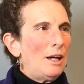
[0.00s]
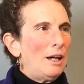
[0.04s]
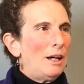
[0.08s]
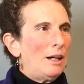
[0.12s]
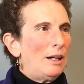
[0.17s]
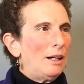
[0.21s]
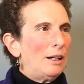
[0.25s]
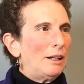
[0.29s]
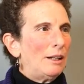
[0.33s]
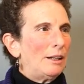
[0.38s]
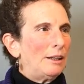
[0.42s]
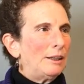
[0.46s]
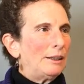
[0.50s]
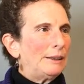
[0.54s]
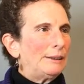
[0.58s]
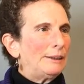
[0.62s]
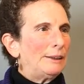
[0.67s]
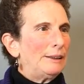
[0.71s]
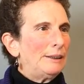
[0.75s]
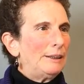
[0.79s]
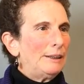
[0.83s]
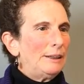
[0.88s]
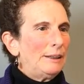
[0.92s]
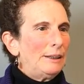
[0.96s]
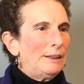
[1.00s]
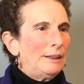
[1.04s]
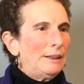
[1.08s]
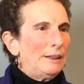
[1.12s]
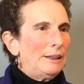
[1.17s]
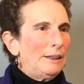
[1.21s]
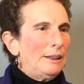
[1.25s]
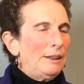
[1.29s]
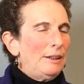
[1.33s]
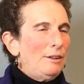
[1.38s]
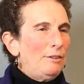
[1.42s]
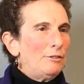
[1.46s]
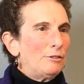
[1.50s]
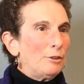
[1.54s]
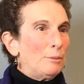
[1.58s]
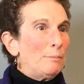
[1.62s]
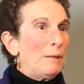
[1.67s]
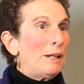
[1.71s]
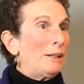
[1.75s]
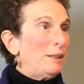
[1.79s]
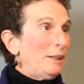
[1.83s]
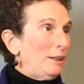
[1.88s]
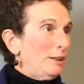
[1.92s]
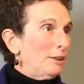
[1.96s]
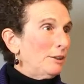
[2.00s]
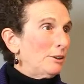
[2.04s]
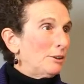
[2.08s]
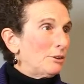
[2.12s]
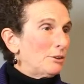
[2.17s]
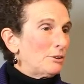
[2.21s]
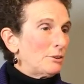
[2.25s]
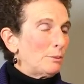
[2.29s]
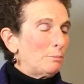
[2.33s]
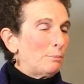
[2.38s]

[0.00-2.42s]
for many years.